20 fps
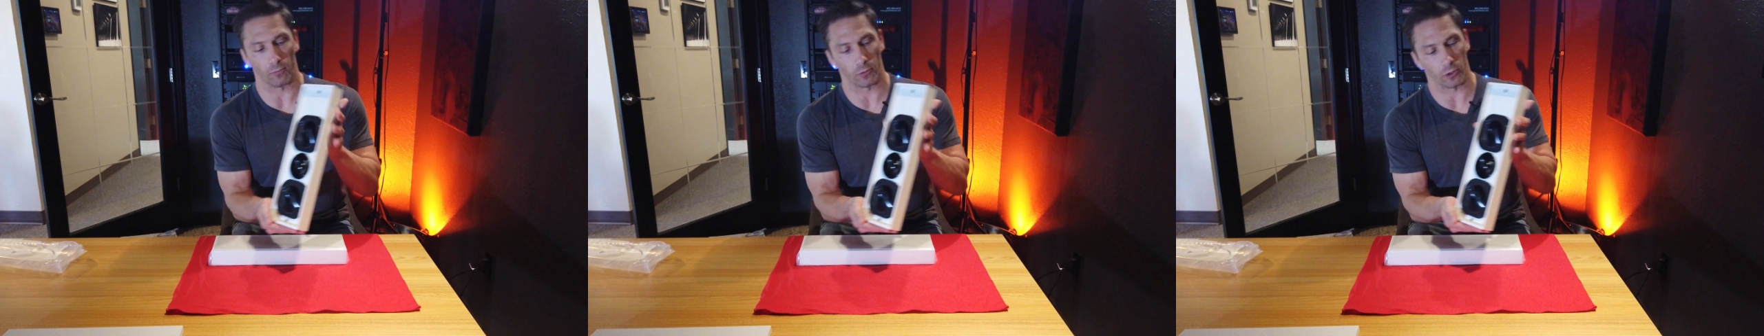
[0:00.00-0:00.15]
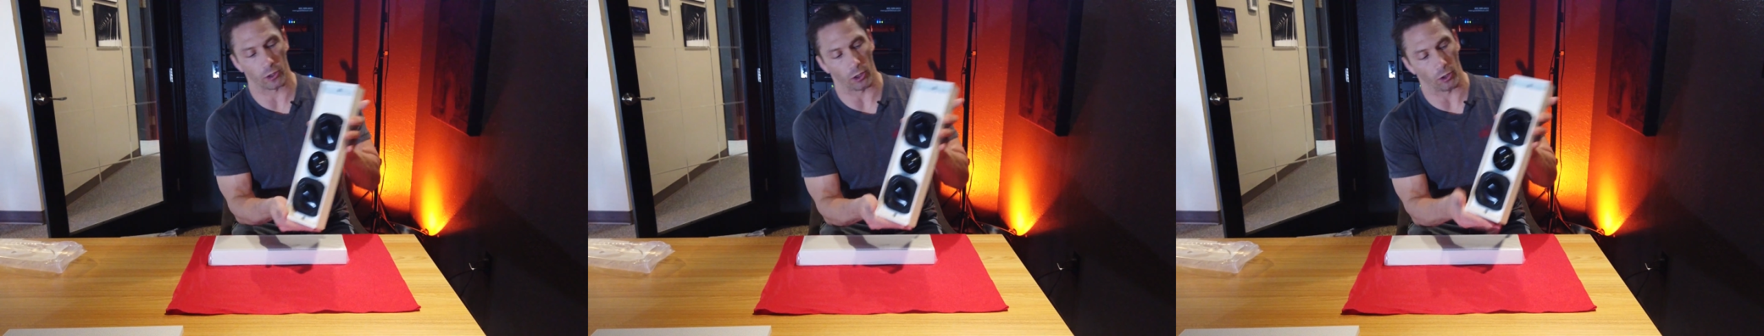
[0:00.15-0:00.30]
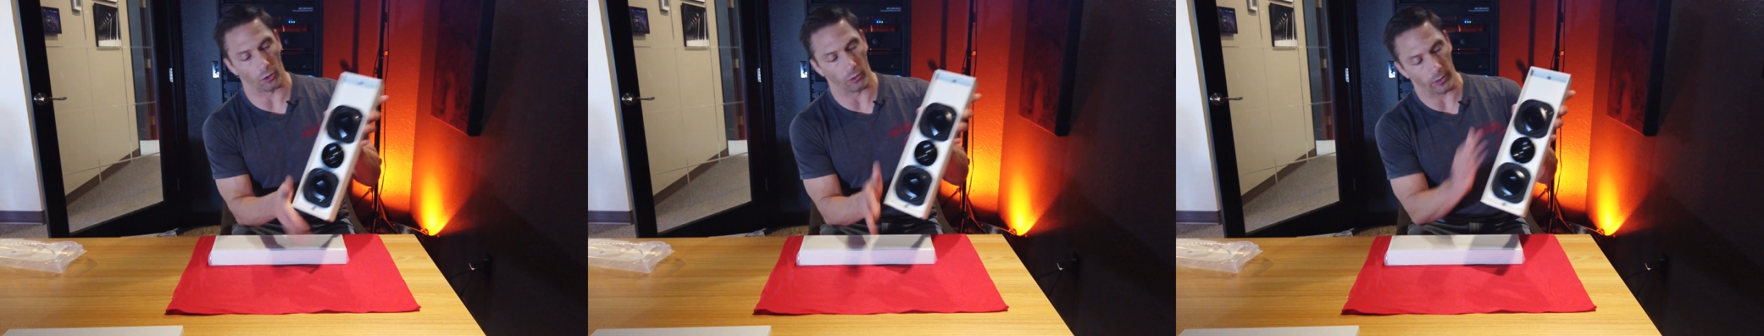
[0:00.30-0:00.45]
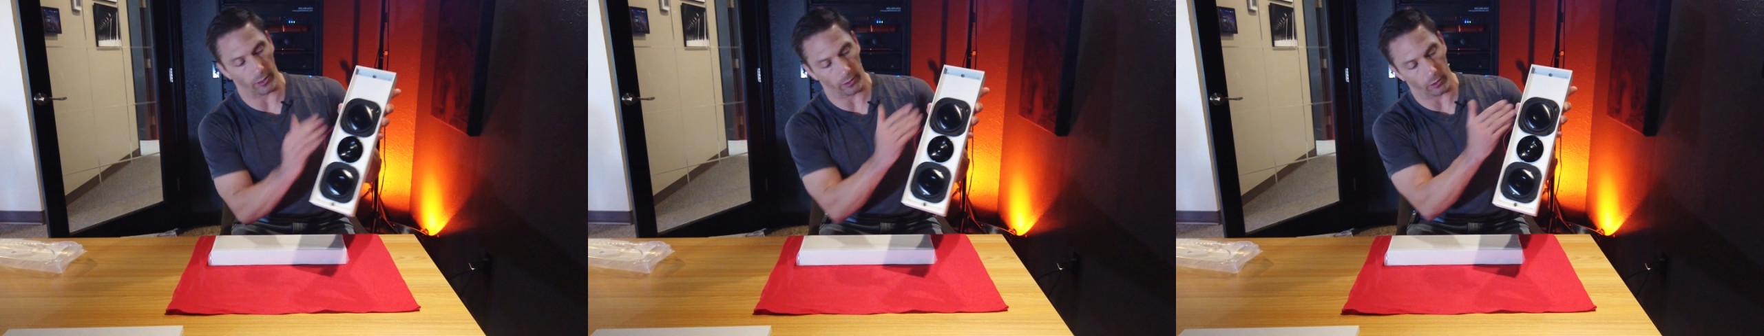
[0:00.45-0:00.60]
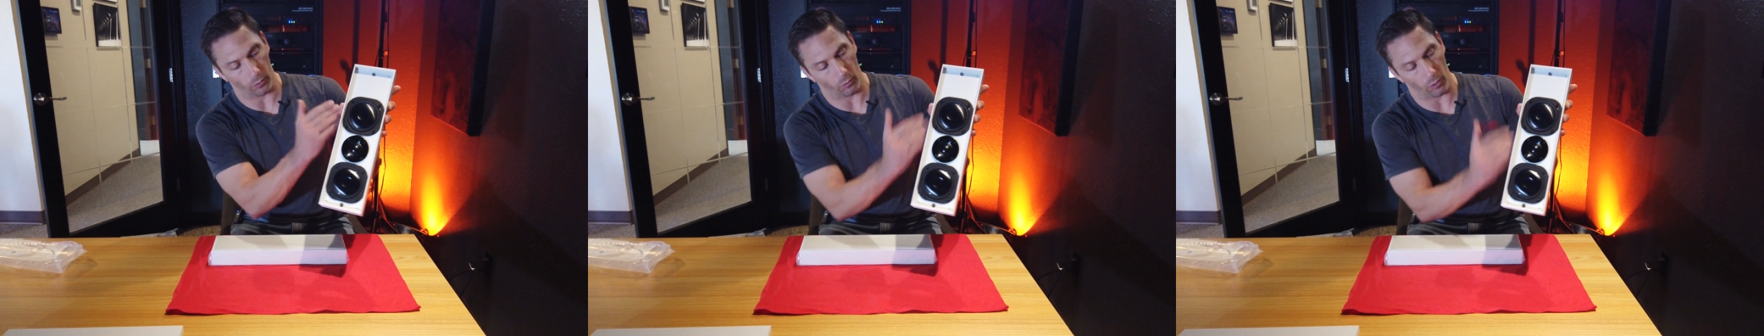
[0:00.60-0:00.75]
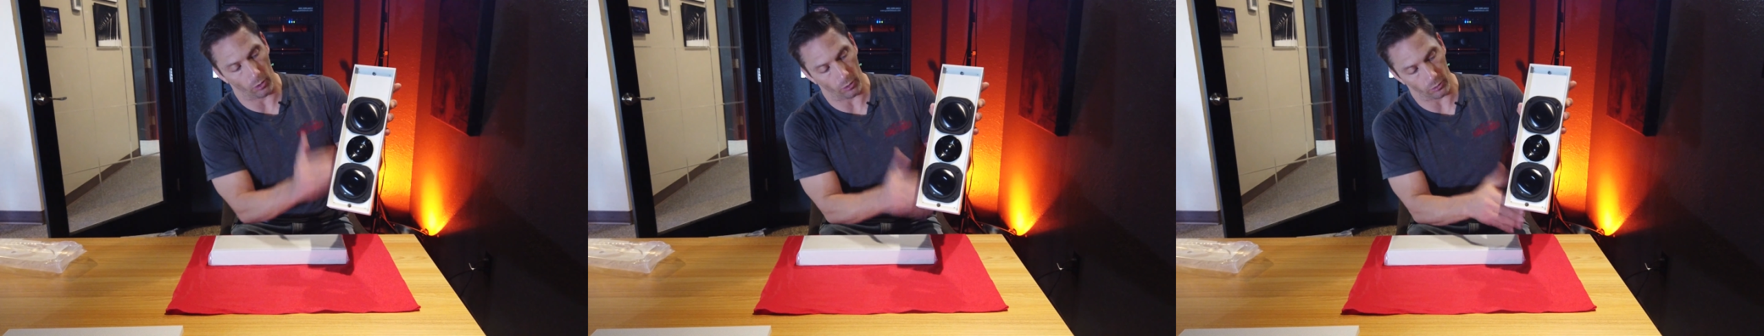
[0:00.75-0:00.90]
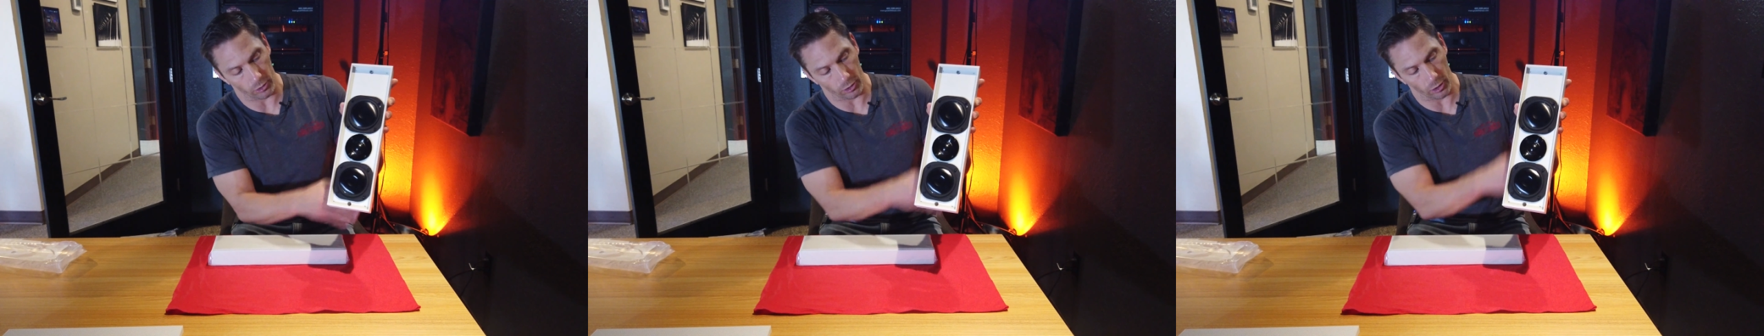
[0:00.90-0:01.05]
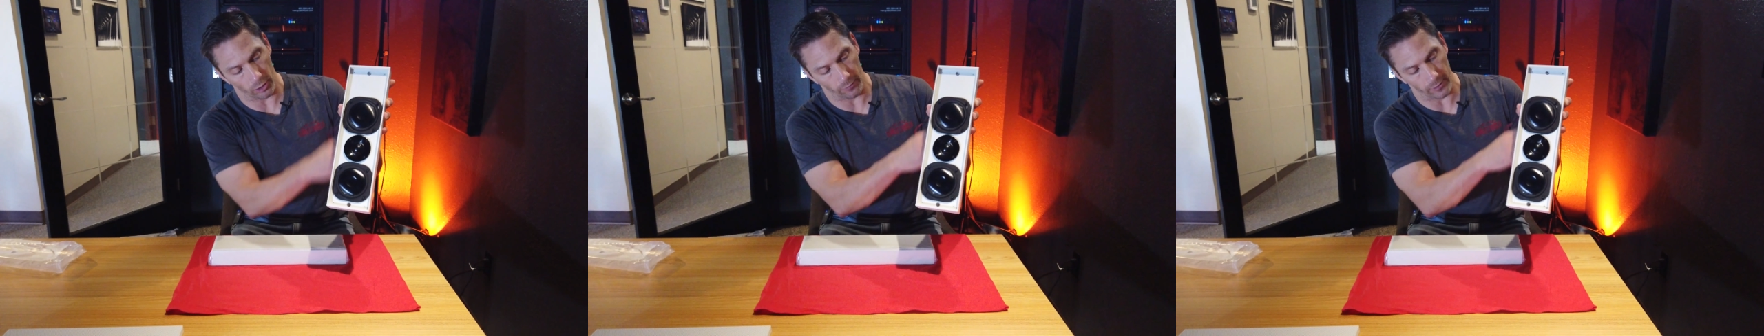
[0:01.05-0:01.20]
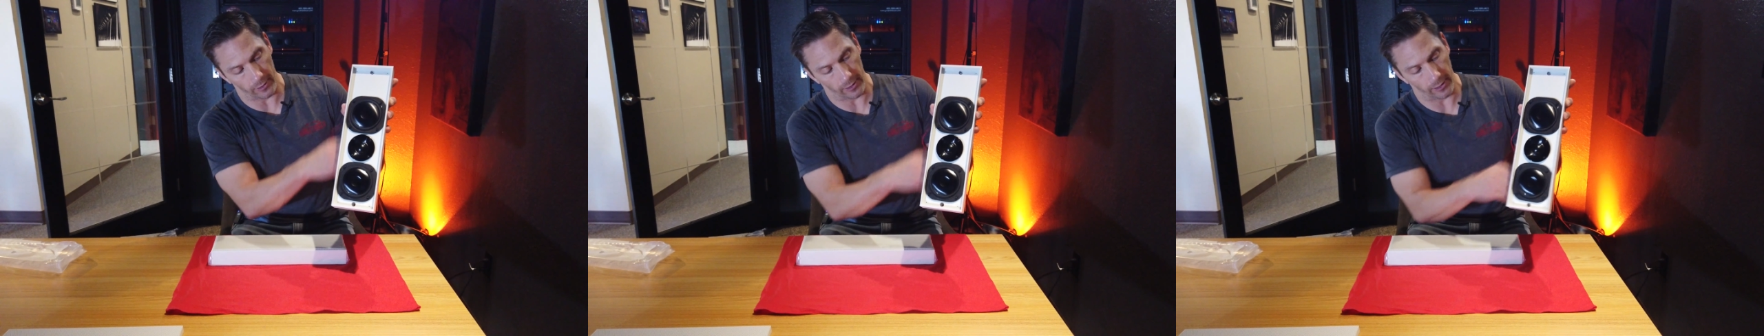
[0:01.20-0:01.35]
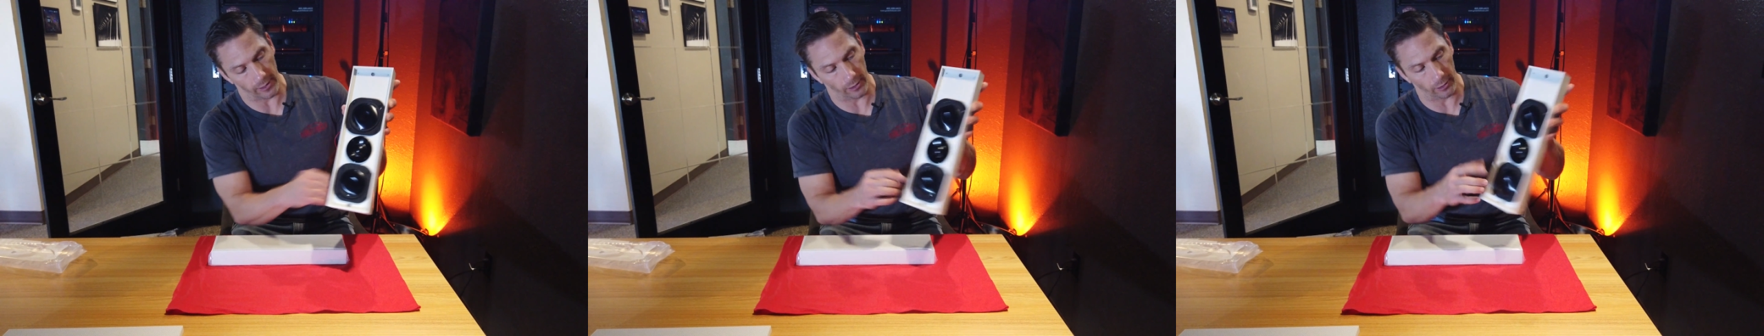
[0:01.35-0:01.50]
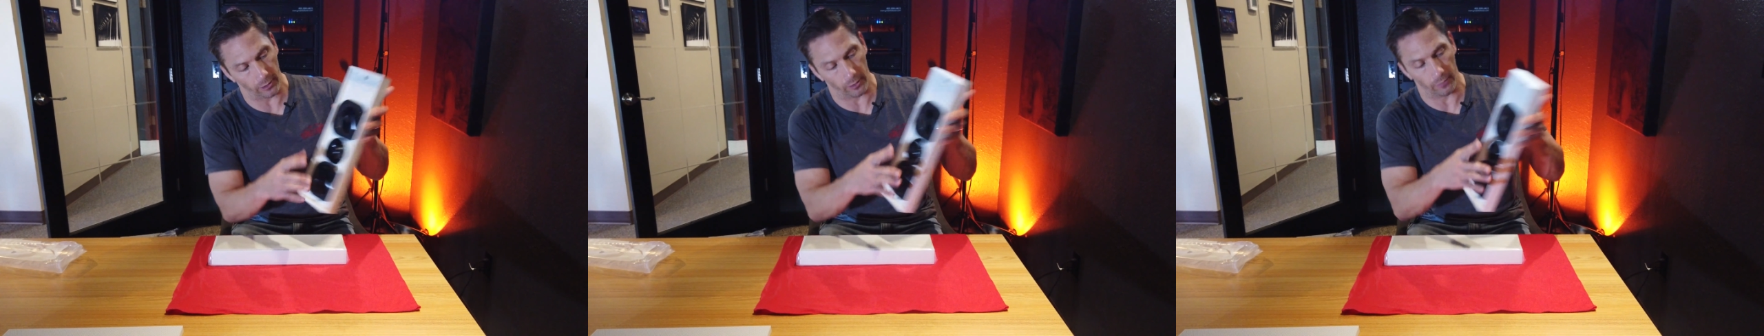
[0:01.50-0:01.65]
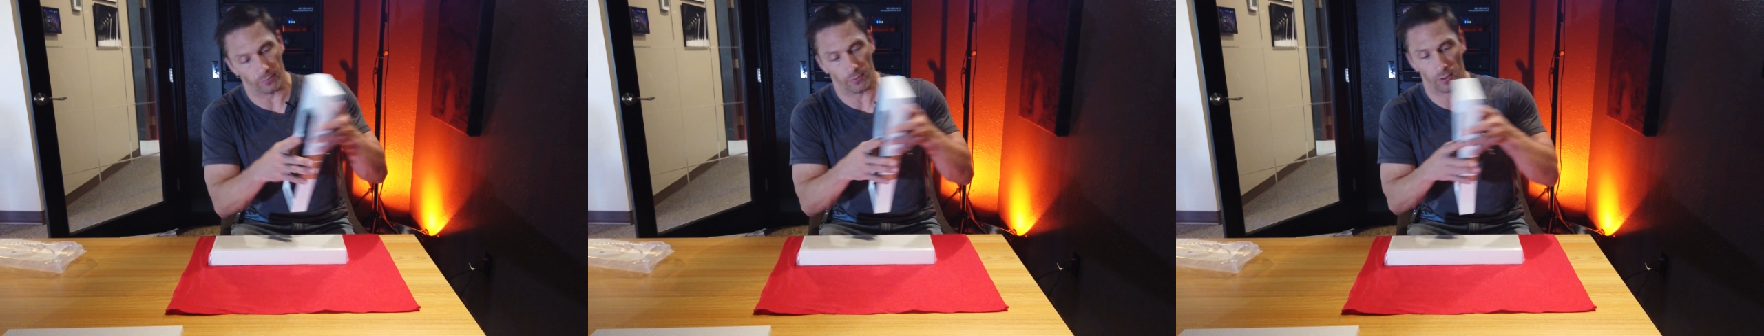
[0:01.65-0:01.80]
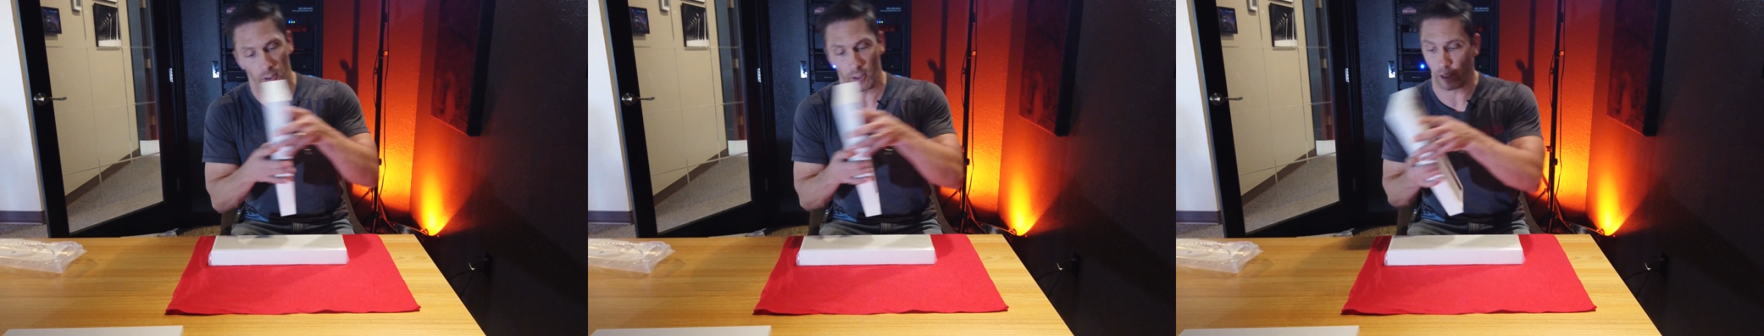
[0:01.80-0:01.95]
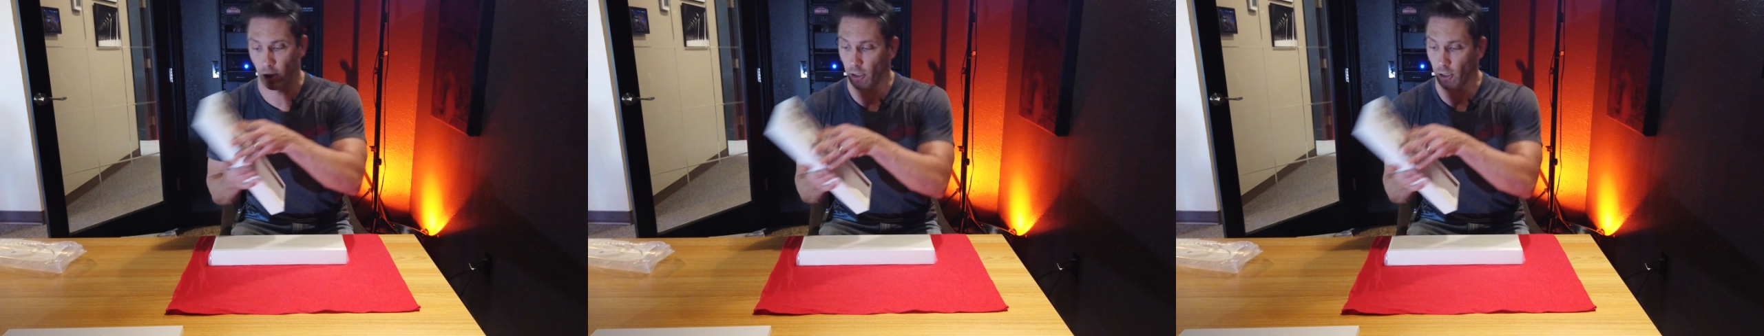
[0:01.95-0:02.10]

So you get the wall surface here,